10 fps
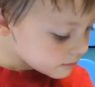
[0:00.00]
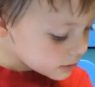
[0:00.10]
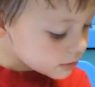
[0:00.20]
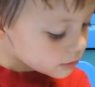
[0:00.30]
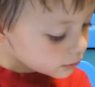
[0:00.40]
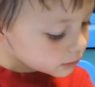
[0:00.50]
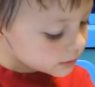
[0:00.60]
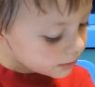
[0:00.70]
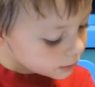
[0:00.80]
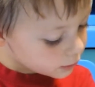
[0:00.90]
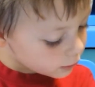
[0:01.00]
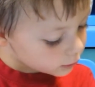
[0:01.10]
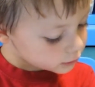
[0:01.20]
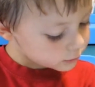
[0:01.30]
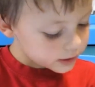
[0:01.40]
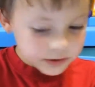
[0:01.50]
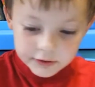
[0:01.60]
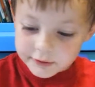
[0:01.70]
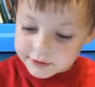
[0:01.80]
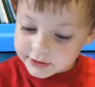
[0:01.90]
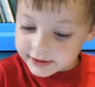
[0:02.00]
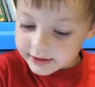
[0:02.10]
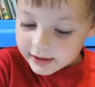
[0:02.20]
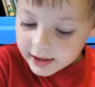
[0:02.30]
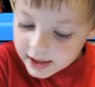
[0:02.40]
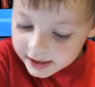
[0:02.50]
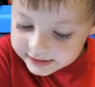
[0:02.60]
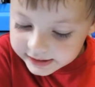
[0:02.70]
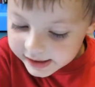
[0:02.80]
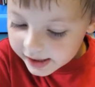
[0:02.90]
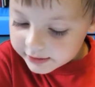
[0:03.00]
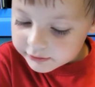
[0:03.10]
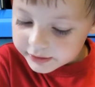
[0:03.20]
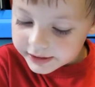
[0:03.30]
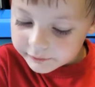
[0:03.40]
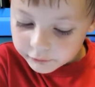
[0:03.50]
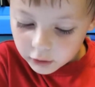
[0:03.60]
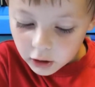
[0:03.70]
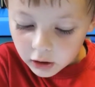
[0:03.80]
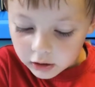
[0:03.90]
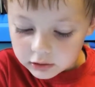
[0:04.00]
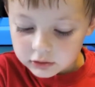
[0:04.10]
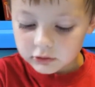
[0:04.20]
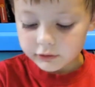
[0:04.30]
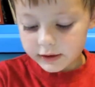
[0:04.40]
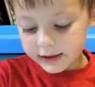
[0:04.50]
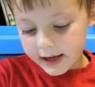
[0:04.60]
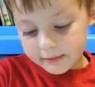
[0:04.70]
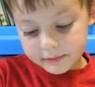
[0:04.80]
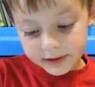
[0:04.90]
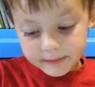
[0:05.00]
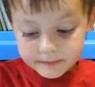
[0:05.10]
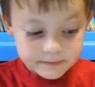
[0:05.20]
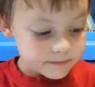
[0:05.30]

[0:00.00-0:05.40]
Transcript: Blue horse, blue horse, what do you see? I see a green frog looking at me.